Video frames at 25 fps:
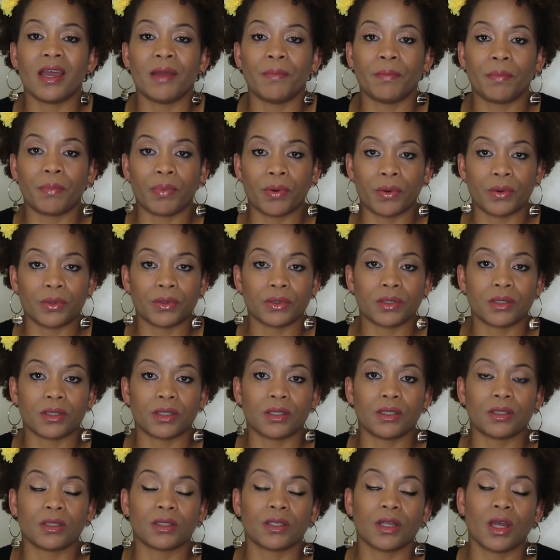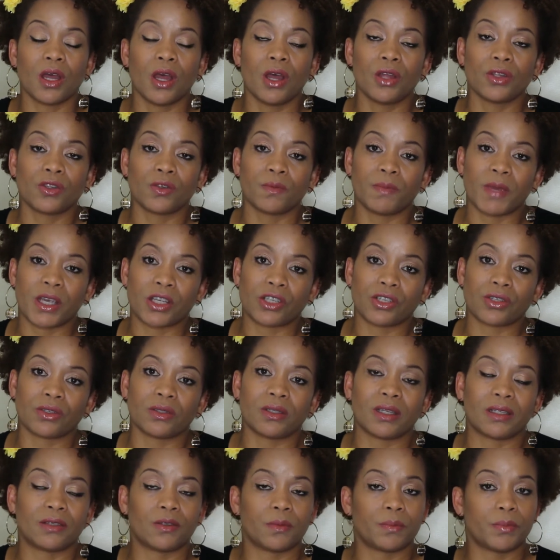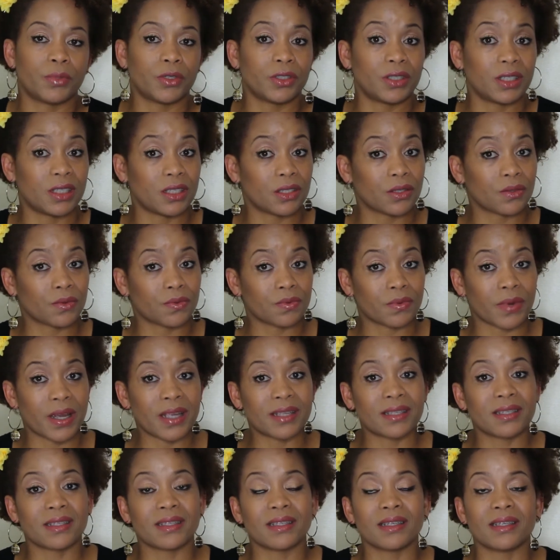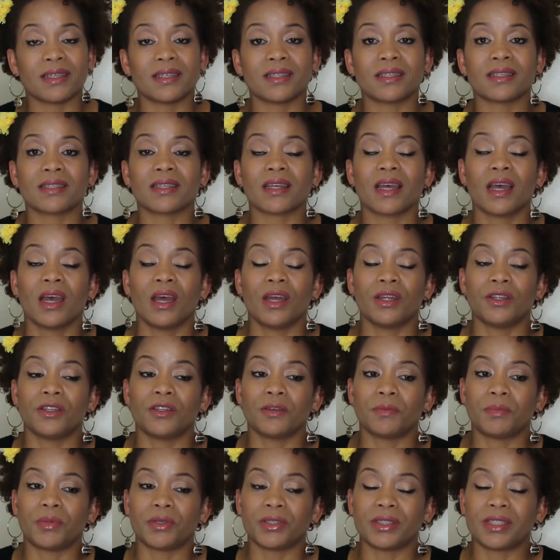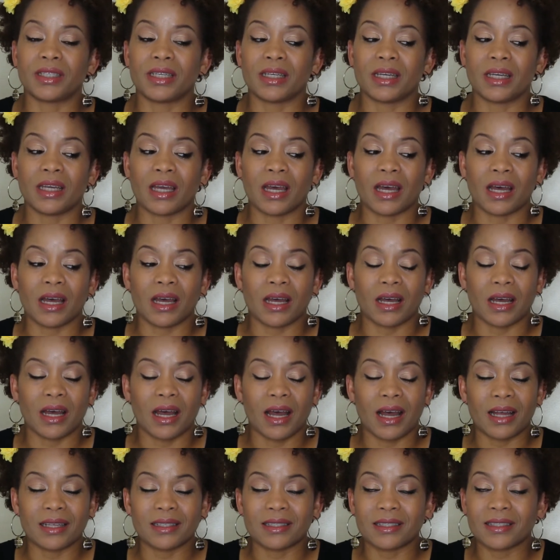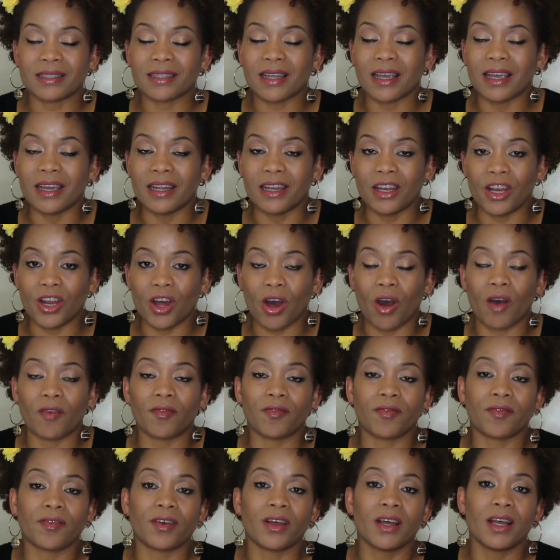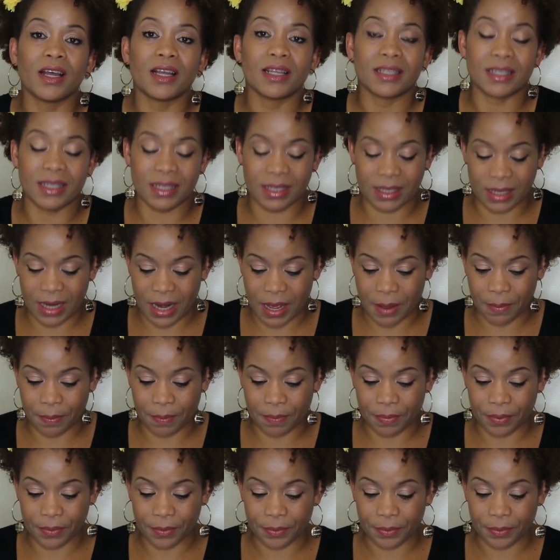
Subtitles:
important to make sure that the body is rested, the body has enough sleep.